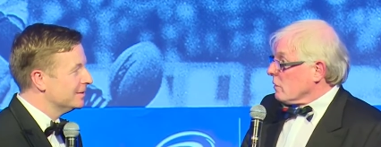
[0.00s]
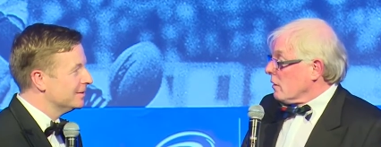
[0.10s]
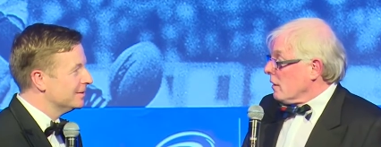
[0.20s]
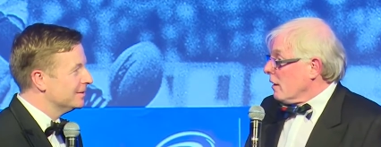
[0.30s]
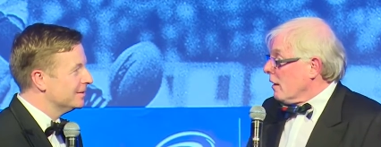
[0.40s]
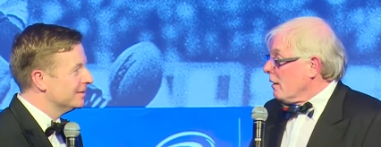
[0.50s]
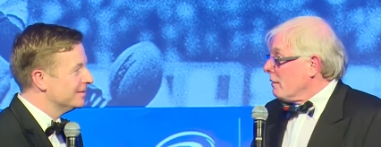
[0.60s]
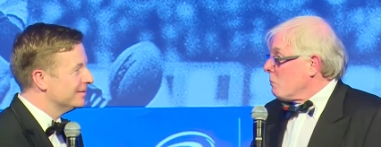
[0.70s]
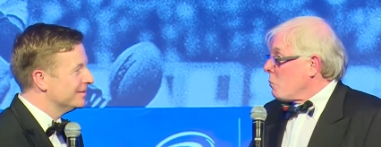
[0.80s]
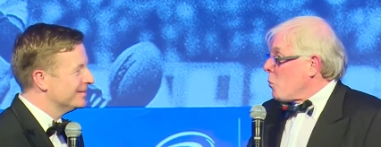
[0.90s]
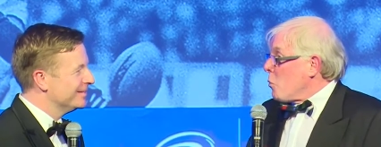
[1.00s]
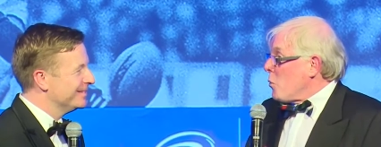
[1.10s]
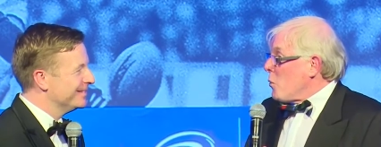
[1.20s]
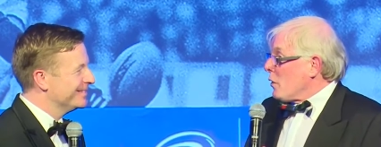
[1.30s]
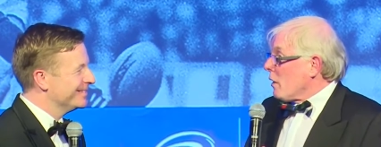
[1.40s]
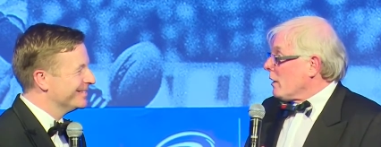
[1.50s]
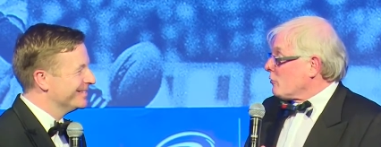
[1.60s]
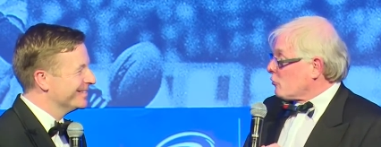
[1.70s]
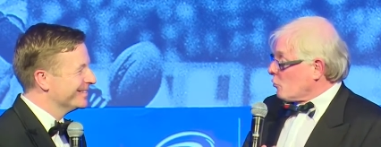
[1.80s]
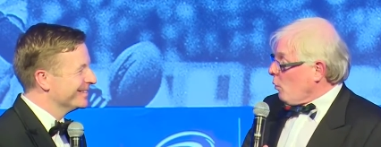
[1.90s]
Speaker 1: uh, would I
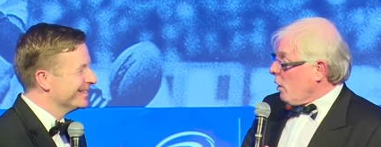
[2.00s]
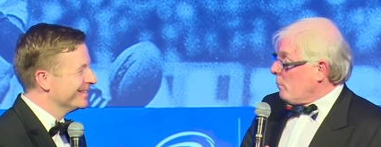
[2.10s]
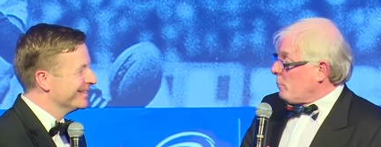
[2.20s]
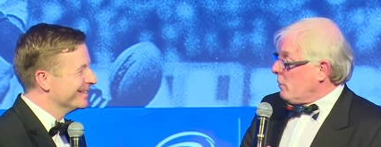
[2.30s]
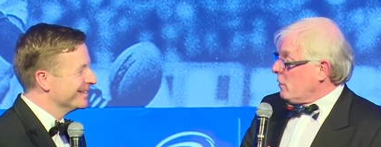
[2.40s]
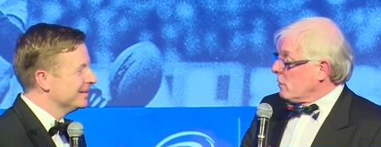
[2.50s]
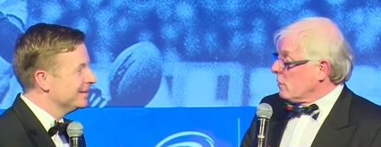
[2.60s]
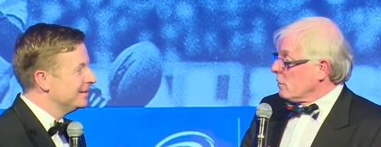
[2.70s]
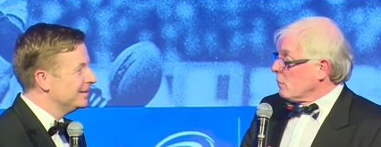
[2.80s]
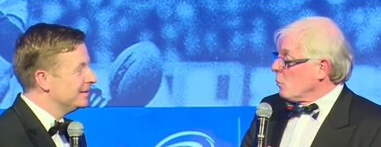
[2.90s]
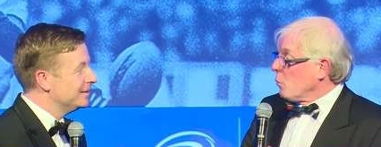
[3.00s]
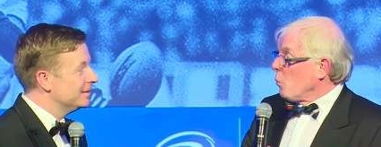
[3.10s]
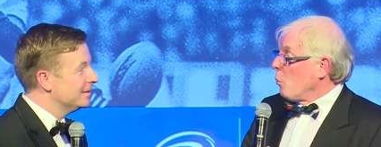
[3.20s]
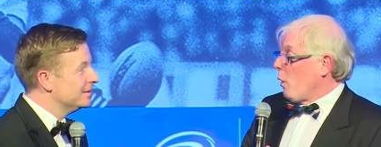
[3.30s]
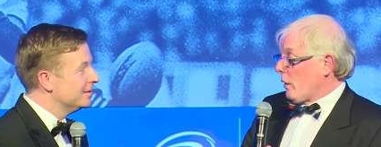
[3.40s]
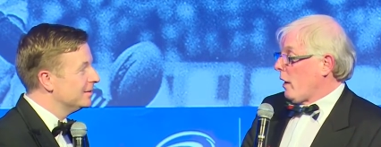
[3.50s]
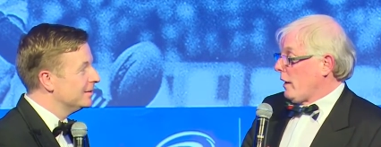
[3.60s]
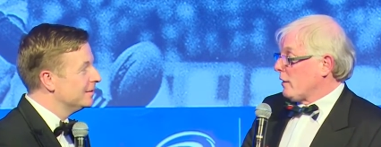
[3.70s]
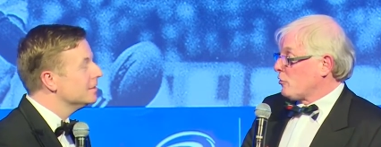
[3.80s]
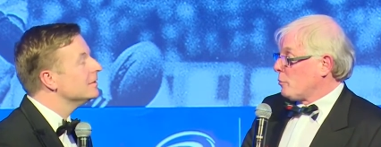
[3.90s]
swap what
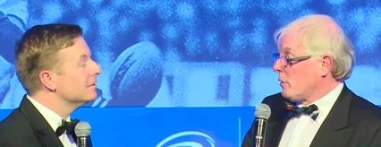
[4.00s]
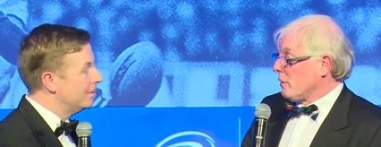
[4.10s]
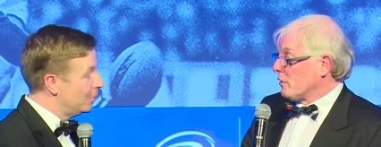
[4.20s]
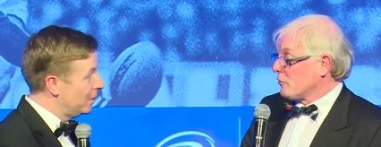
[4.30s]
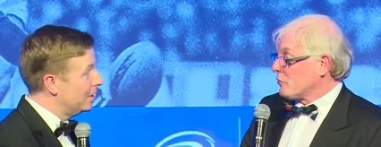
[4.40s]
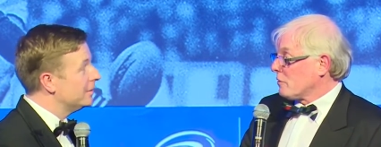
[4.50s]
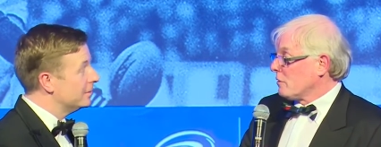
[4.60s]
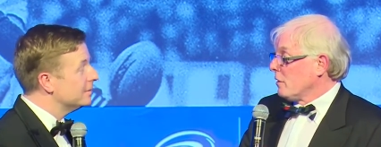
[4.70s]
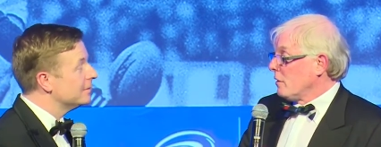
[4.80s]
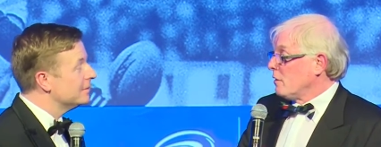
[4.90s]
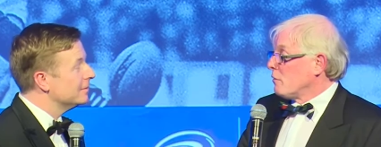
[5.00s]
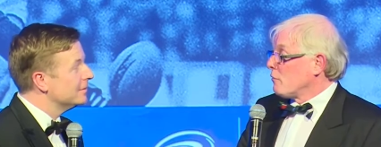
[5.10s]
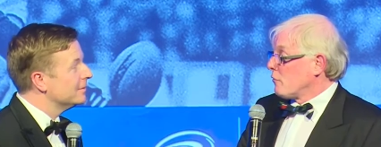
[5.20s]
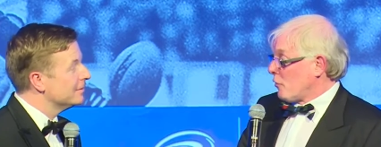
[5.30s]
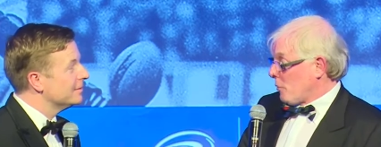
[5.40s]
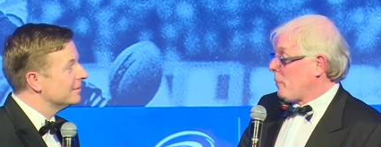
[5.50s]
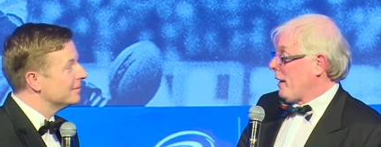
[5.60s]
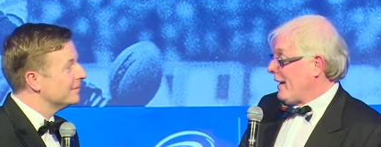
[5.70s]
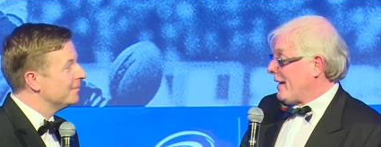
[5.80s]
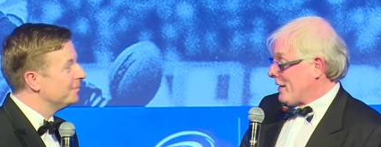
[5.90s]
I experienced for
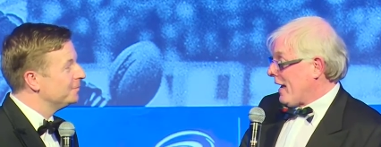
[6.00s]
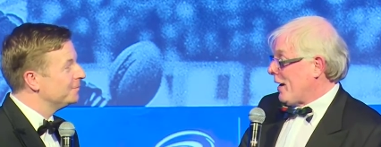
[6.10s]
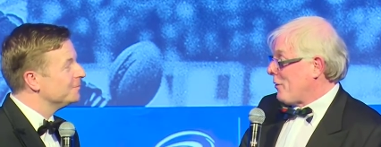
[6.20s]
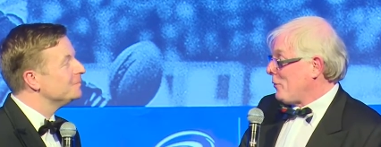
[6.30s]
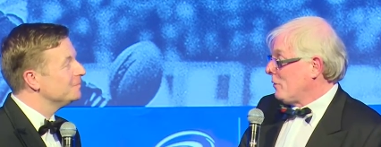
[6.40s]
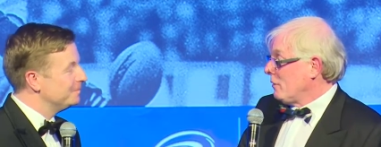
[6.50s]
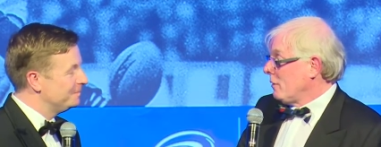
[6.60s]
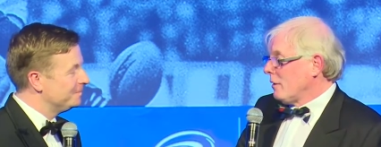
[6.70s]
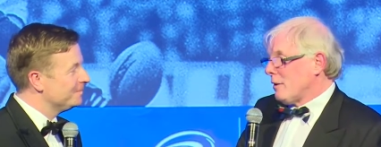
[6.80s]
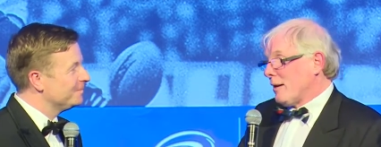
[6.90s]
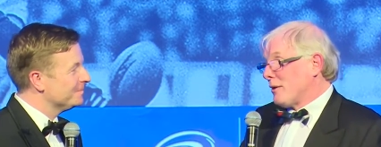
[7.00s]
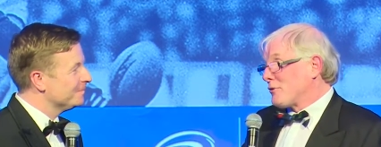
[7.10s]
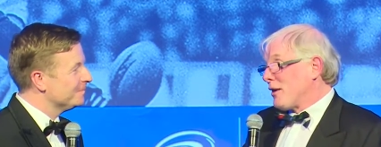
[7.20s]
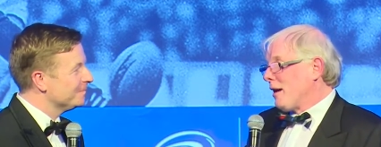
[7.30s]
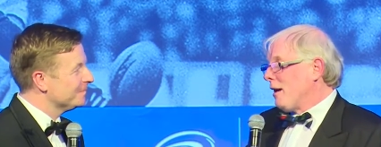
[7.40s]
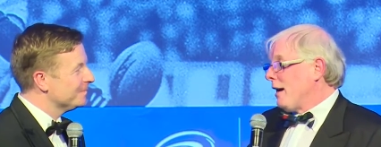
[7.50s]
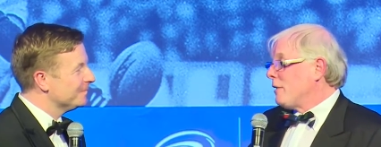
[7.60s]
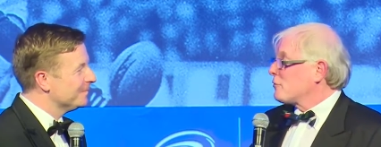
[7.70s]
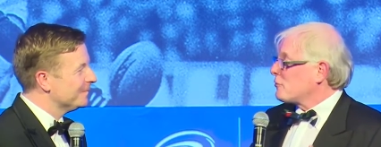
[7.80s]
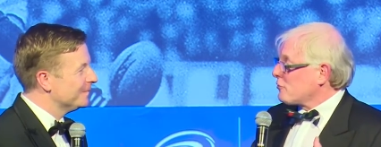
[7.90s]
playing now? And I say, I
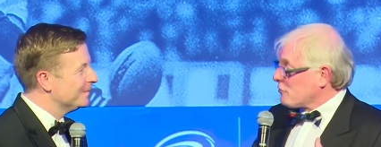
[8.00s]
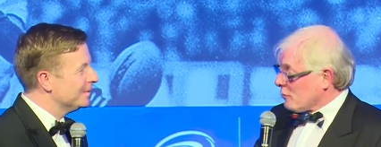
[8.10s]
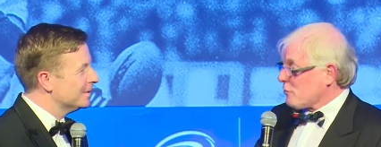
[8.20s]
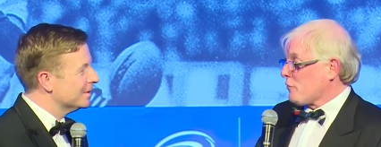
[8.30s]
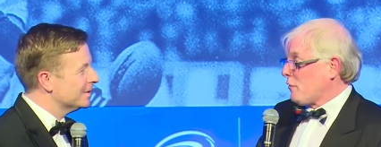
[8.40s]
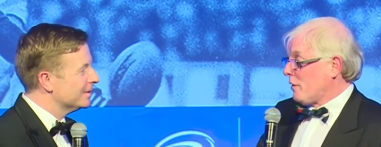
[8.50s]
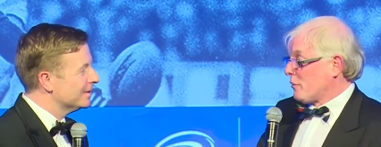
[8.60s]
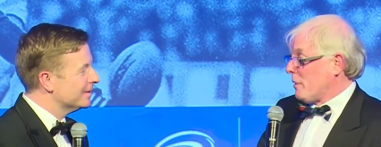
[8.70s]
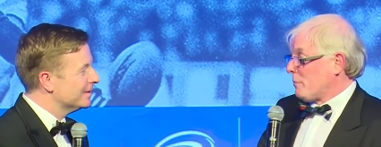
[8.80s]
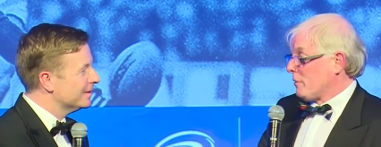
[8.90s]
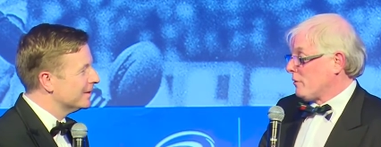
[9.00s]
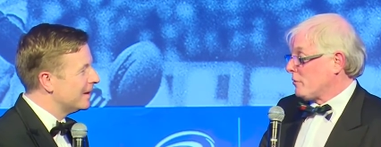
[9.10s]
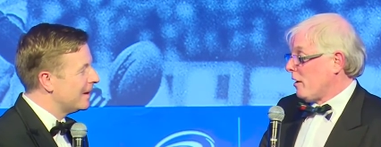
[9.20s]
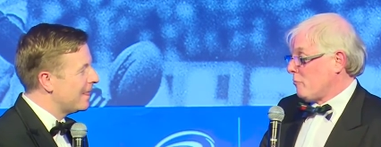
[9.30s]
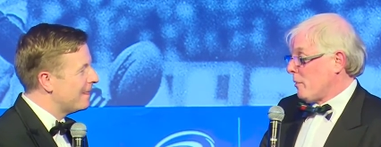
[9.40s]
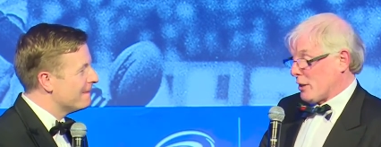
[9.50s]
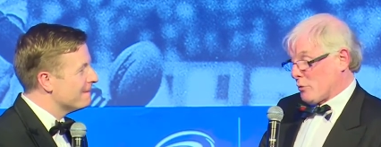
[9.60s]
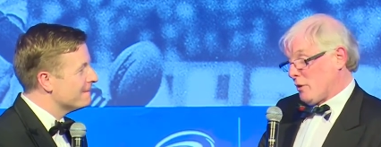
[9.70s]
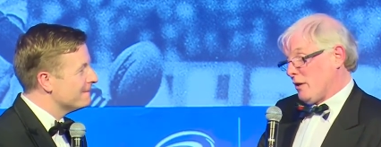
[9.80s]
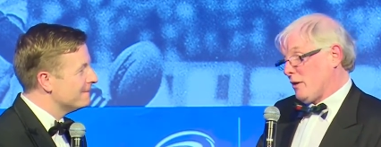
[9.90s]
have such fond memories of my
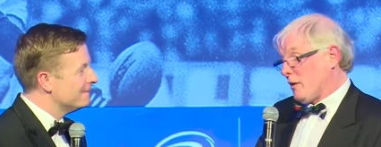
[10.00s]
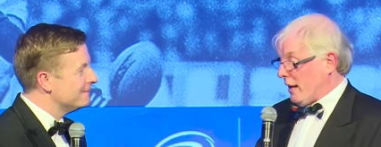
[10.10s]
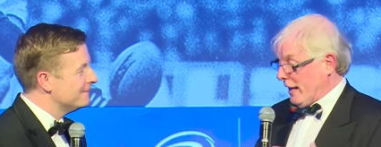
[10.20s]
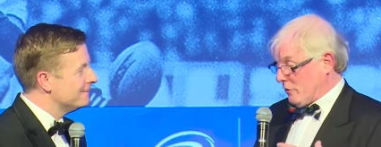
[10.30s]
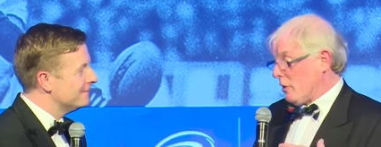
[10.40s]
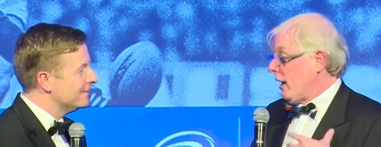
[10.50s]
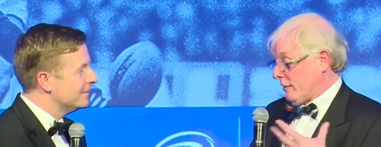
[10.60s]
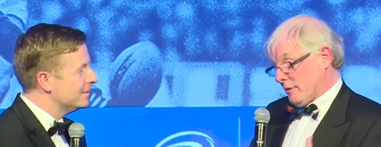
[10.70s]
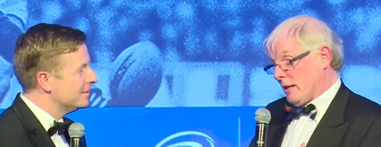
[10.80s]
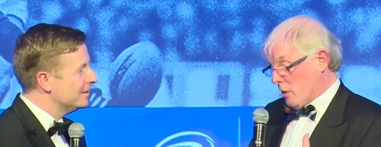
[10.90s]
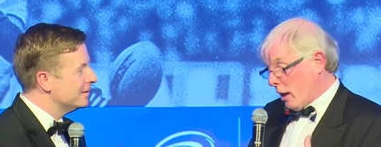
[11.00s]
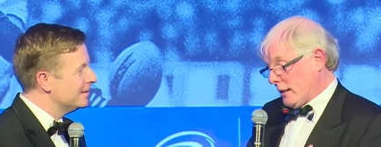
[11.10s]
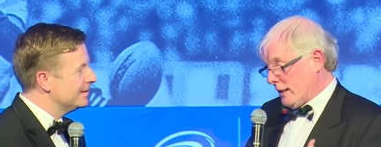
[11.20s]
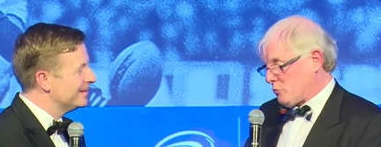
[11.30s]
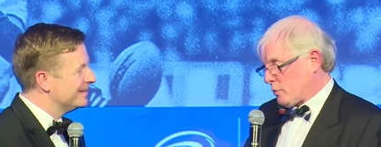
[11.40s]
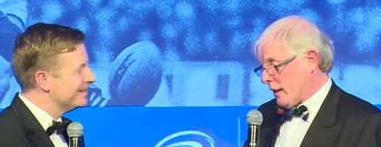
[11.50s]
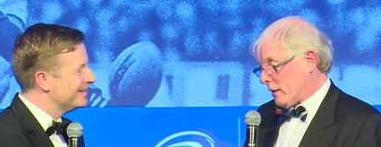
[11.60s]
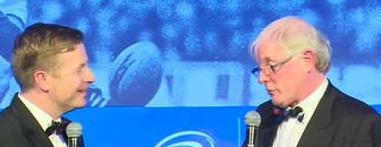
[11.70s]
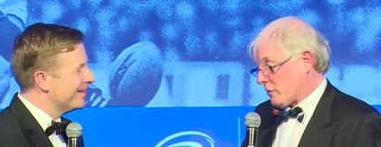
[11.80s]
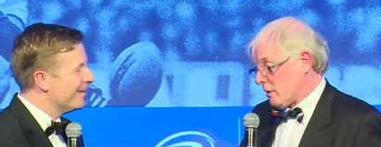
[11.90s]
career, and I say, not least with
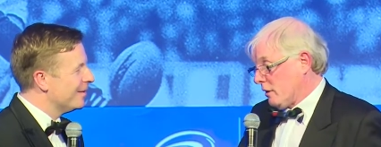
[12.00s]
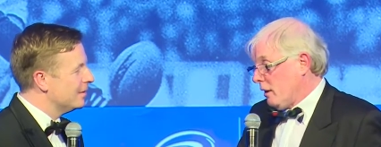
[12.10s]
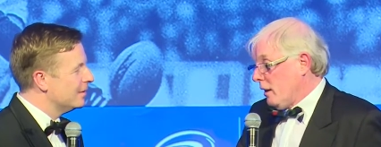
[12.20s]
Leinster,